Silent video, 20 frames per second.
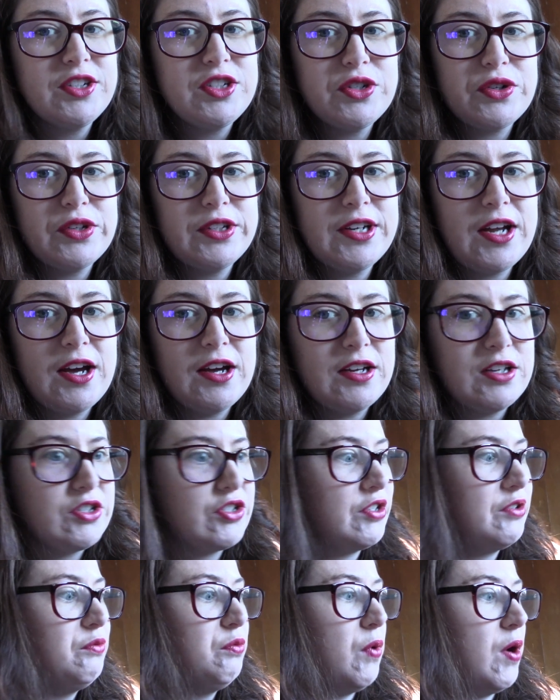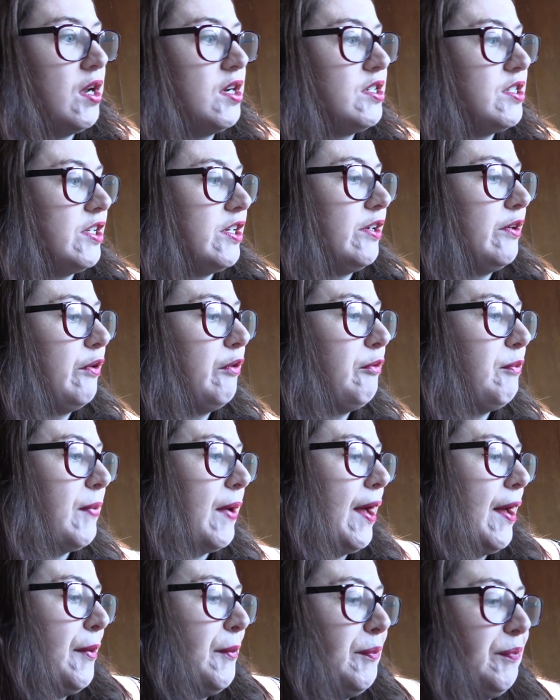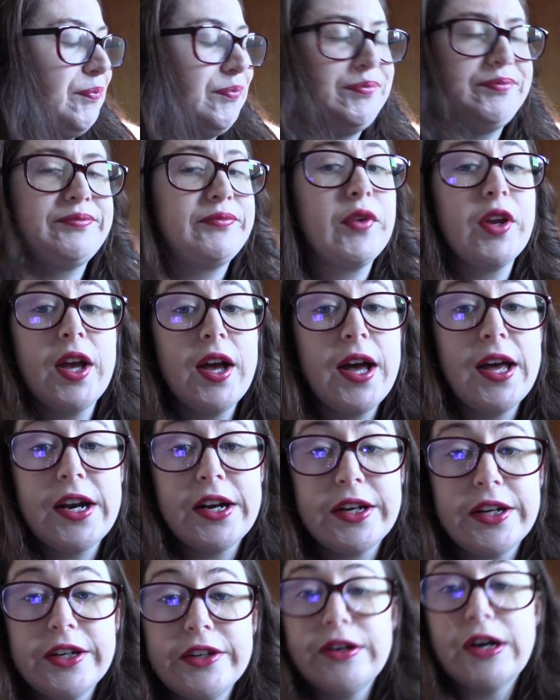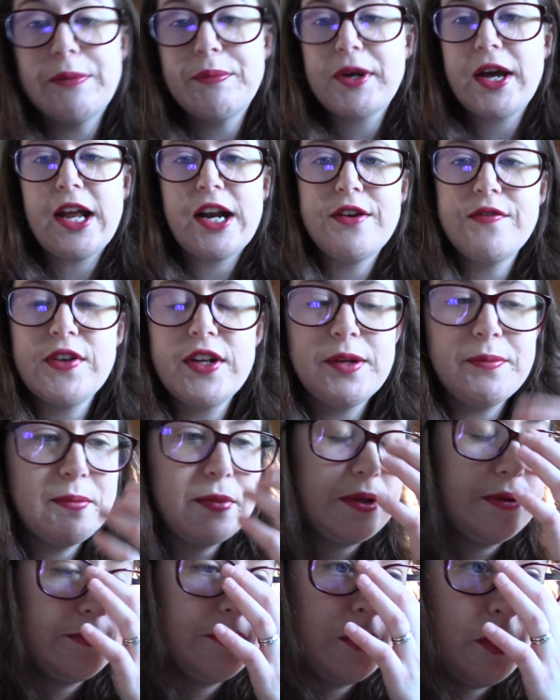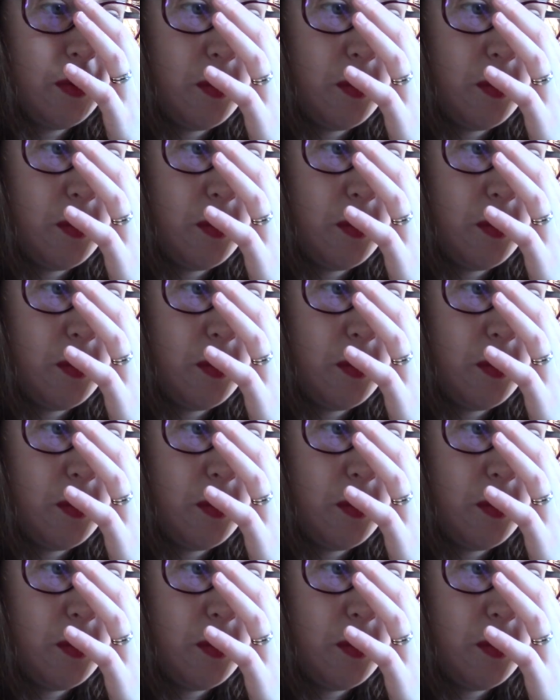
Duke and I. I should want to, but I don't know. I'm kind of in a